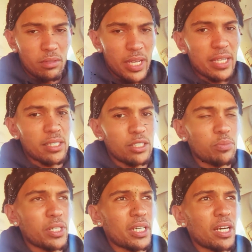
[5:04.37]
destined to
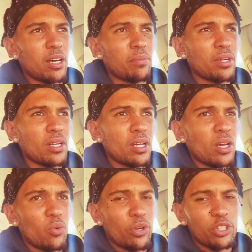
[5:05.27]
become,
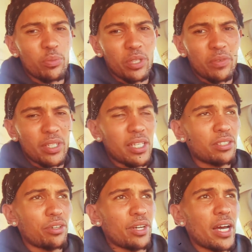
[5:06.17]
whether you believe in
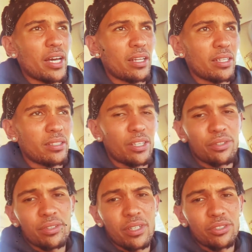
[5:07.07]
destiny or not, that's
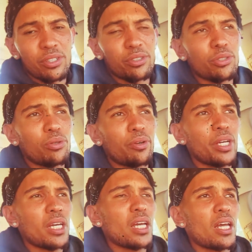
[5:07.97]
another story.
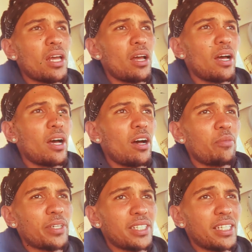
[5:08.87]

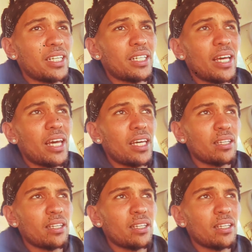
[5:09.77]
Because at the end of the day,